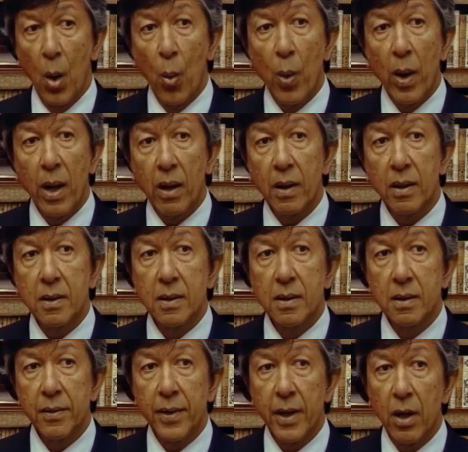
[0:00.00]
Well,
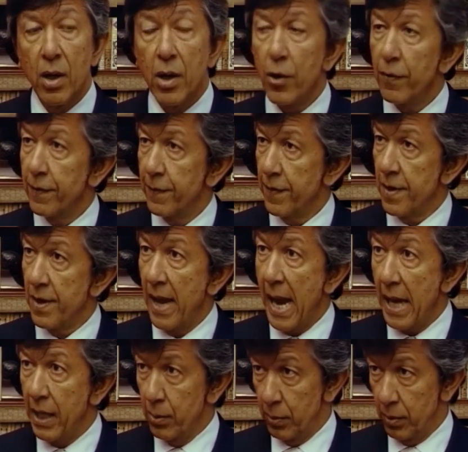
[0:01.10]
there are a lot of
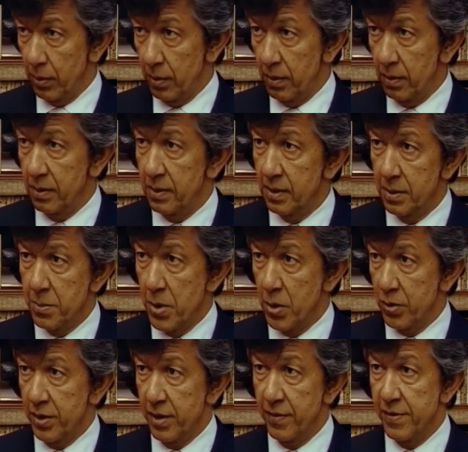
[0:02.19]
animal
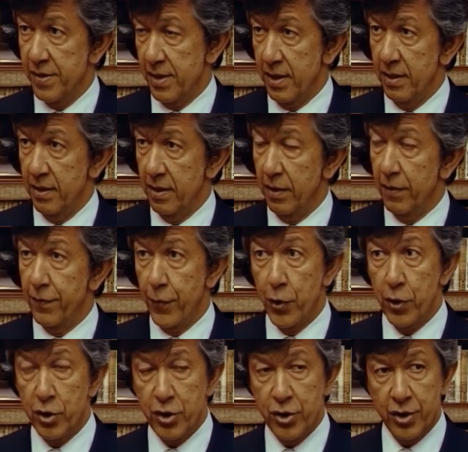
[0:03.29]
motifs in
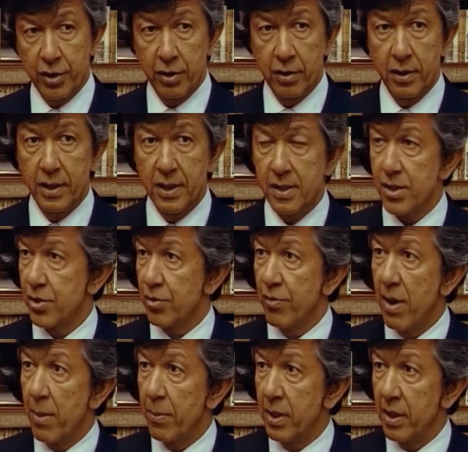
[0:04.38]
furniture, in
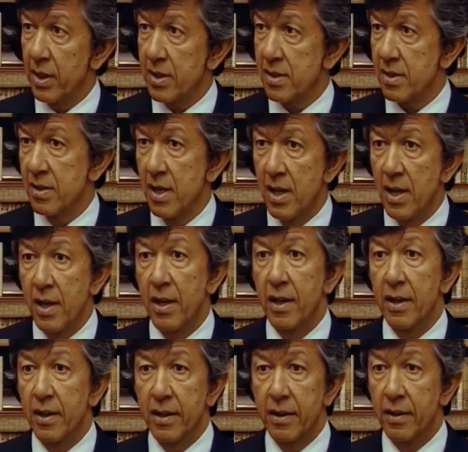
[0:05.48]
ceramics,
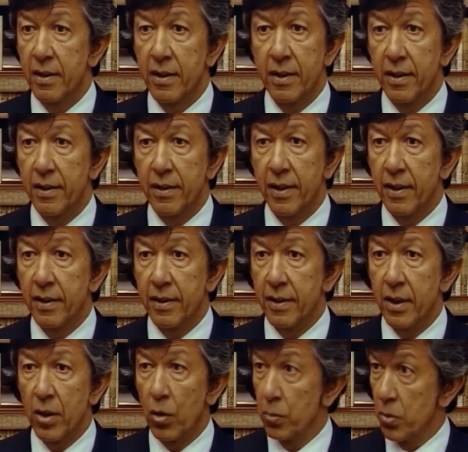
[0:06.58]

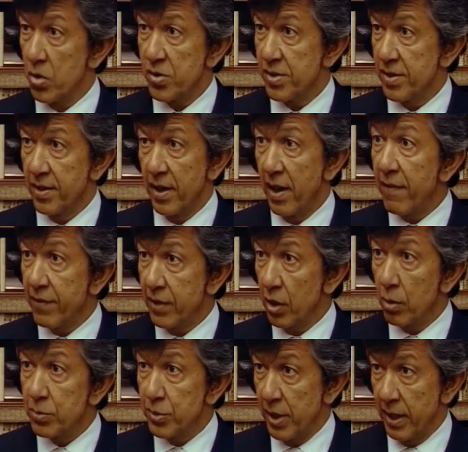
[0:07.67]
in almost every
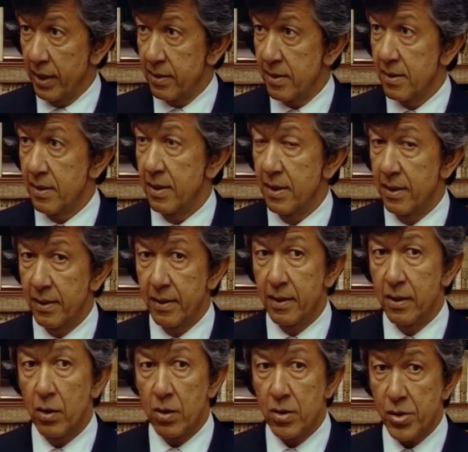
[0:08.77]
object,
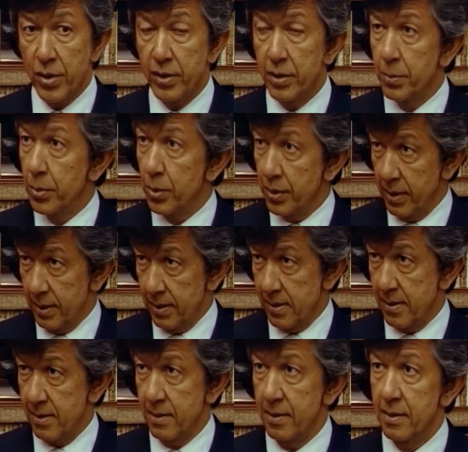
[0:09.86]
and also in the book
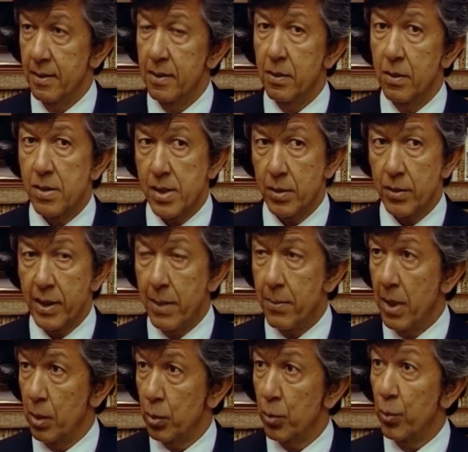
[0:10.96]
that also came
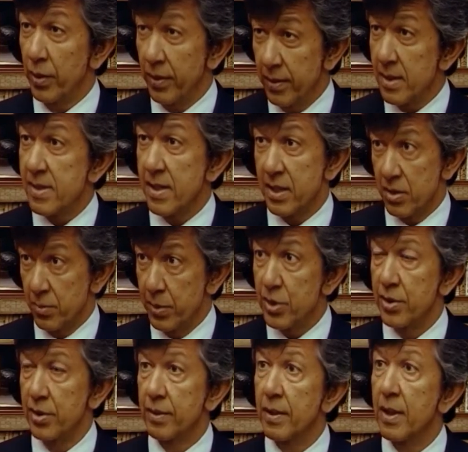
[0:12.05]
out with this
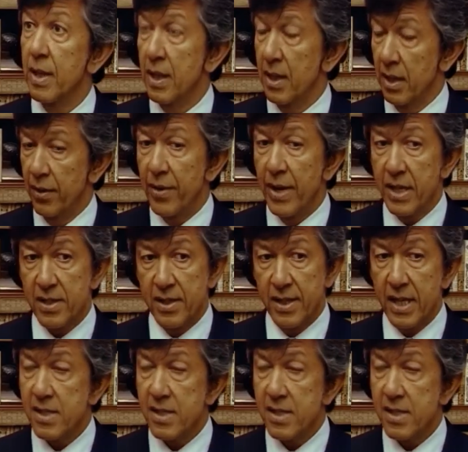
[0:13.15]
exhibition, there's an